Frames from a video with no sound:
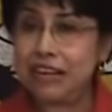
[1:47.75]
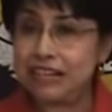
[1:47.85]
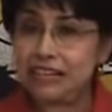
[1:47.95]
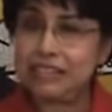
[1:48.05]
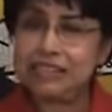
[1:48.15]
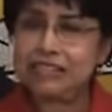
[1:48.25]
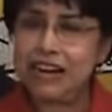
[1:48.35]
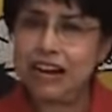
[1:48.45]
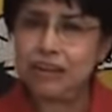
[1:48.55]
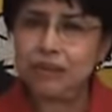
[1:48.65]
insects
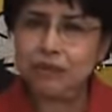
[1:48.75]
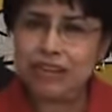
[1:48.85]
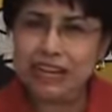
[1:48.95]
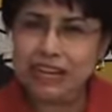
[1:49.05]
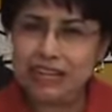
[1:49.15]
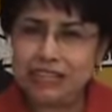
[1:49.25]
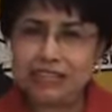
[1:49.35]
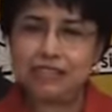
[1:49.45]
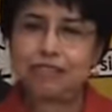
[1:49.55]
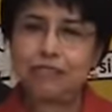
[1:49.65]
like to eat.